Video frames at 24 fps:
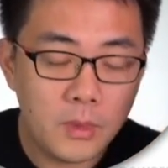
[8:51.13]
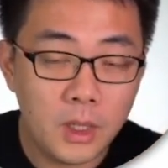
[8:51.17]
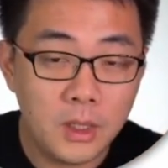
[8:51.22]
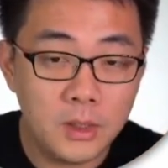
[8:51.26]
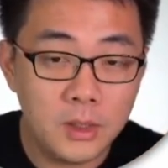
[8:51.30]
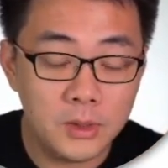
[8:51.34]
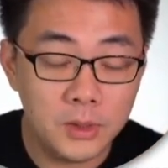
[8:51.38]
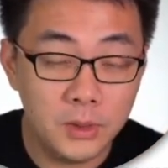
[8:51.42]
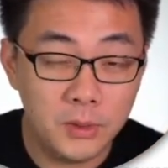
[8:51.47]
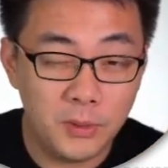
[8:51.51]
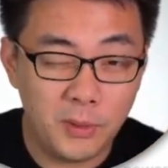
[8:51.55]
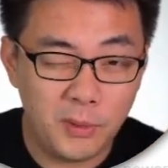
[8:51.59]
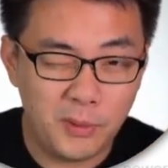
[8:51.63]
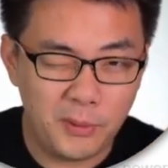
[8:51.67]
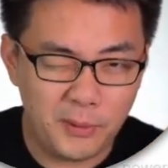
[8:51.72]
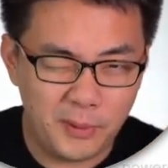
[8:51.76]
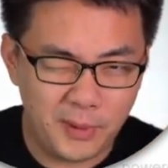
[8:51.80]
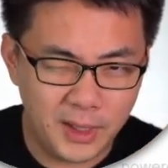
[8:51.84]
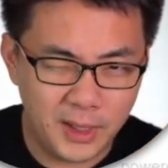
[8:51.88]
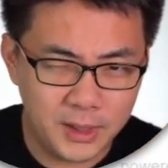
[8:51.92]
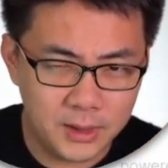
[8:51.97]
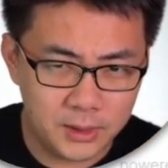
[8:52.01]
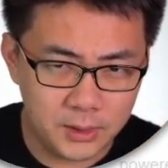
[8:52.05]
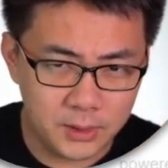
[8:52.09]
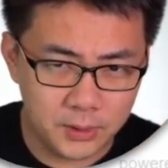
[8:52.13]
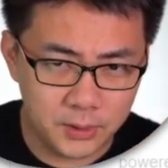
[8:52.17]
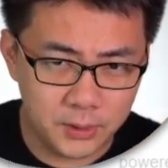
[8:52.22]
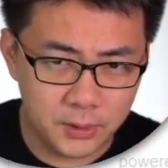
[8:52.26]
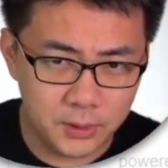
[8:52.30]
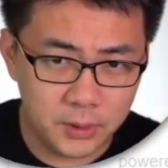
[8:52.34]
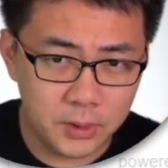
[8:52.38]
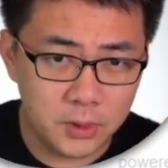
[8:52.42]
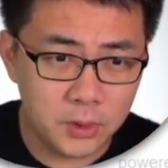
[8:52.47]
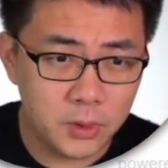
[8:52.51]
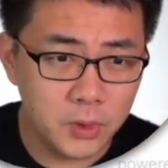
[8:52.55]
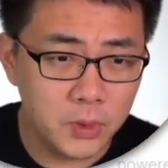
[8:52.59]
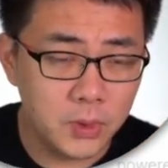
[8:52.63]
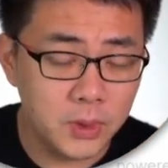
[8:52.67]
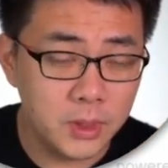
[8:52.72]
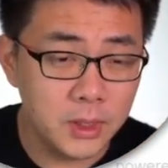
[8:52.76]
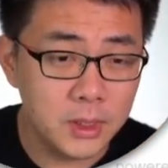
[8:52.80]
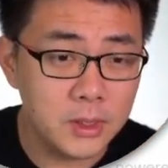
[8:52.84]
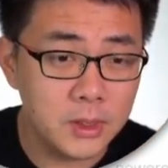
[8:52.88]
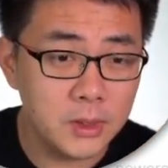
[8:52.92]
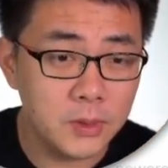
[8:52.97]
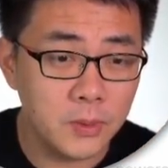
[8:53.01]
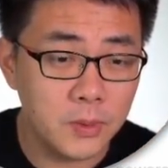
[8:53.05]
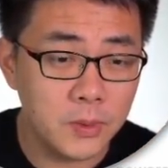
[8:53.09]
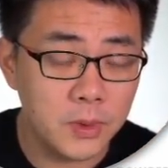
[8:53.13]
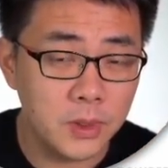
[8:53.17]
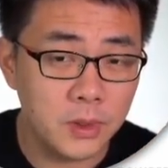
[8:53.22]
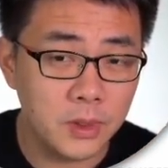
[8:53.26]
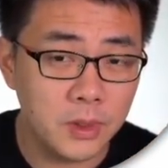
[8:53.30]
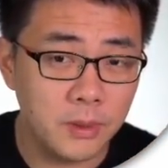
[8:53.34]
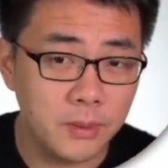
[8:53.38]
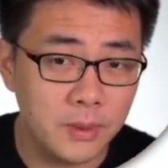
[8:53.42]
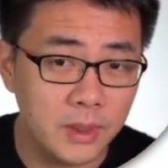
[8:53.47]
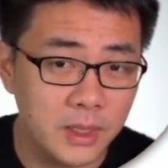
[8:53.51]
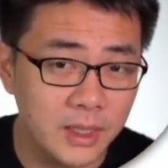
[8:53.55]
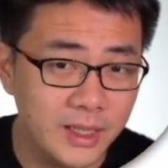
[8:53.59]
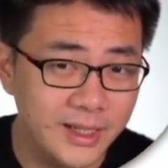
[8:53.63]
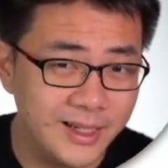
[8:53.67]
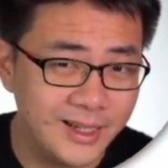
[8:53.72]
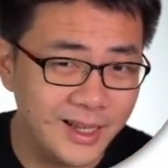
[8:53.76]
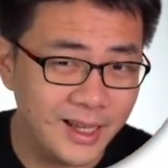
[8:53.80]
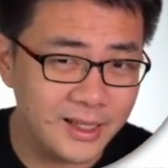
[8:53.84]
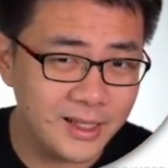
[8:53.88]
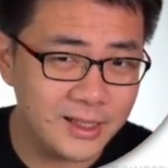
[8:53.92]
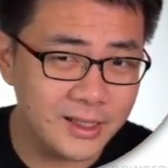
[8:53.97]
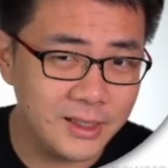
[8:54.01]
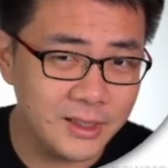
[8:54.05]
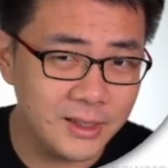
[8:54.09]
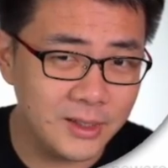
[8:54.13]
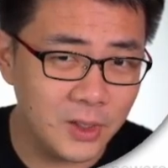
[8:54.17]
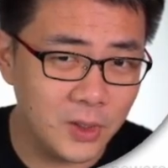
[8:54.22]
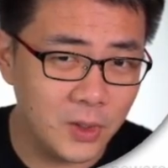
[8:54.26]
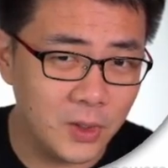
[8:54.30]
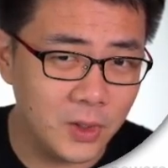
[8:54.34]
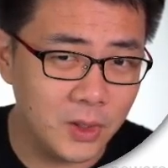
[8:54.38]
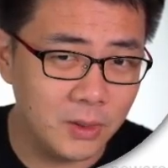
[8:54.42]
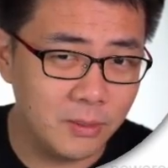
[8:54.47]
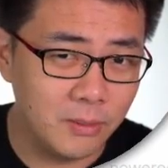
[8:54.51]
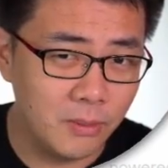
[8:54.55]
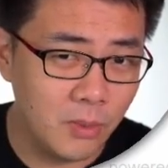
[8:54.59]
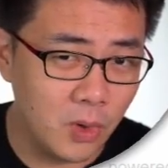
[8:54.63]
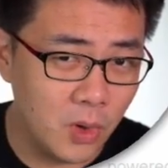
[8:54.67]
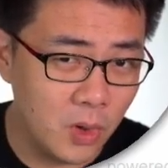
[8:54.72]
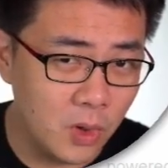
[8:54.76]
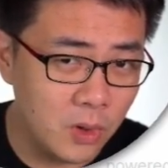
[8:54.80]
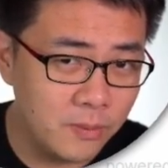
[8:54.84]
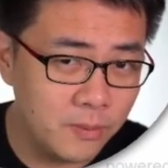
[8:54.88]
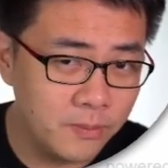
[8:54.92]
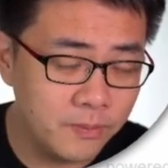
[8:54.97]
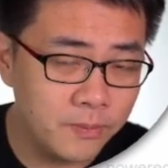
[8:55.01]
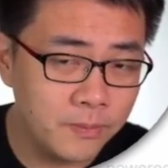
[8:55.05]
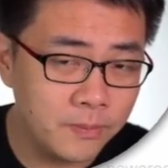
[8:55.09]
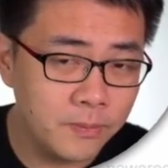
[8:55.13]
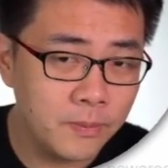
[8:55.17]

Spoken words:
So once you do this, you can be lesser or more.